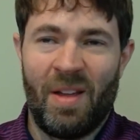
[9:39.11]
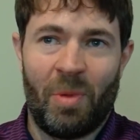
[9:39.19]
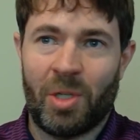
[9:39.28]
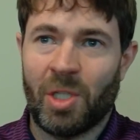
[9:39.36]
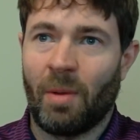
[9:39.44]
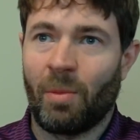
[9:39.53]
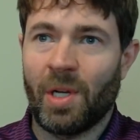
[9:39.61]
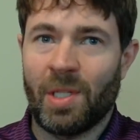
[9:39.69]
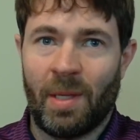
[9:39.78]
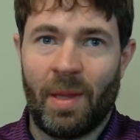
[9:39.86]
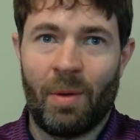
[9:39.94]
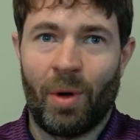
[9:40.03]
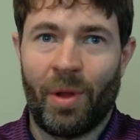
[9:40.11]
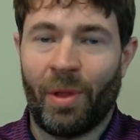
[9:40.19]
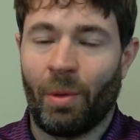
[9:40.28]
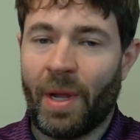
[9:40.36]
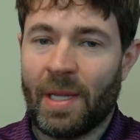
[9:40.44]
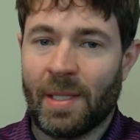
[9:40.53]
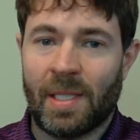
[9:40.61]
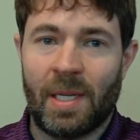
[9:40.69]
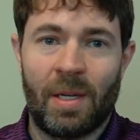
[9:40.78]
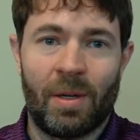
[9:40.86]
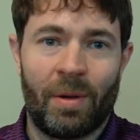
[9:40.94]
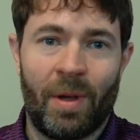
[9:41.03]
There's some reason yeah. they want the
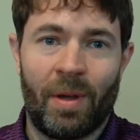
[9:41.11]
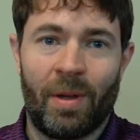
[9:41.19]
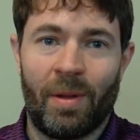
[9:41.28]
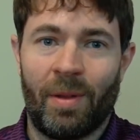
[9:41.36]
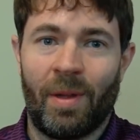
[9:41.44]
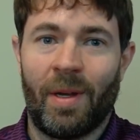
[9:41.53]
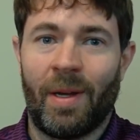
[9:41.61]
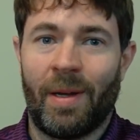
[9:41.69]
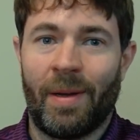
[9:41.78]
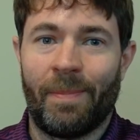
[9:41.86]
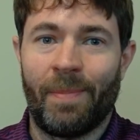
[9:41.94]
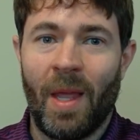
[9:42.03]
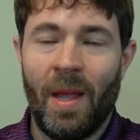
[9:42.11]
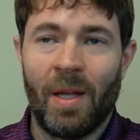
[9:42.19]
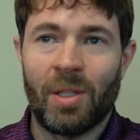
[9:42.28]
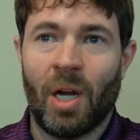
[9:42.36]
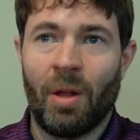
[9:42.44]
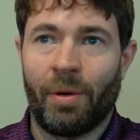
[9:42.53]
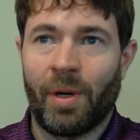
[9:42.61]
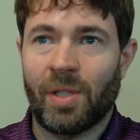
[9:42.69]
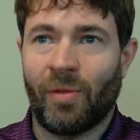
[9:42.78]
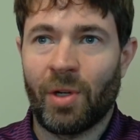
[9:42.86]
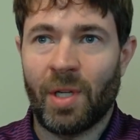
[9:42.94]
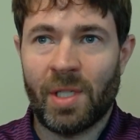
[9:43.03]
latency or the, the um, tolerance
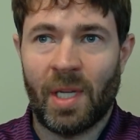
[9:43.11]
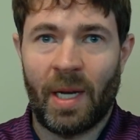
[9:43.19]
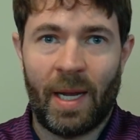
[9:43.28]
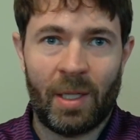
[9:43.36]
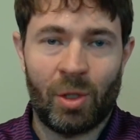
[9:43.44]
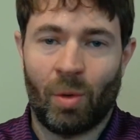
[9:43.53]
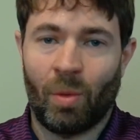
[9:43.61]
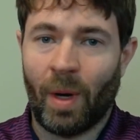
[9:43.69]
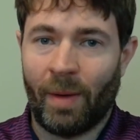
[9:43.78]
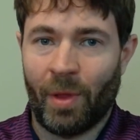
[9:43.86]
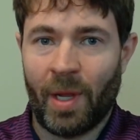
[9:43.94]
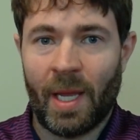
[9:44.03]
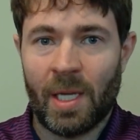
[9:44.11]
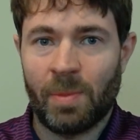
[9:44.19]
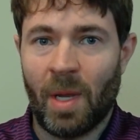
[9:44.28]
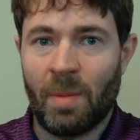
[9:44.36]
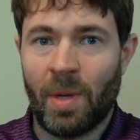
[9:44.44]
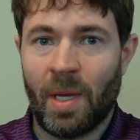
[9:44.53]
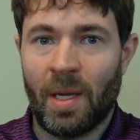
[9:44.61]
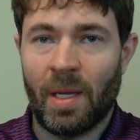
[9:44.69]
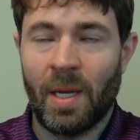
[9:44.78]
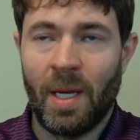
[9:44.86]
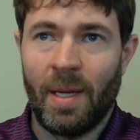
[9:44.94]
for disconnect or whatever the case may be.